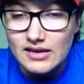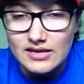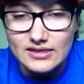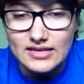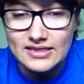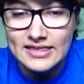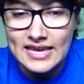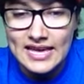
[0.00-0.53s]

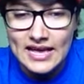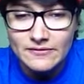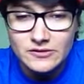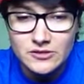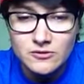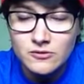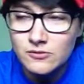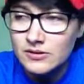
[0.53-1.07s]
that they have
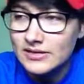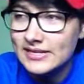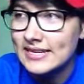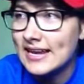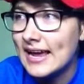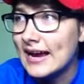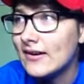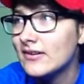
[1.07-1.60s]
schoolwork and
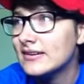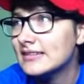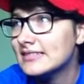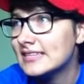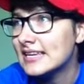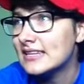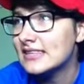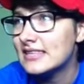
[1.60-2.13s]
errands
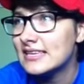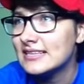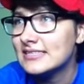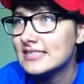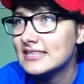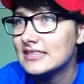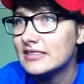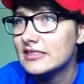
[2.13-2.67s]
and things
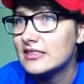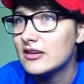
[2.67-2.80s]
that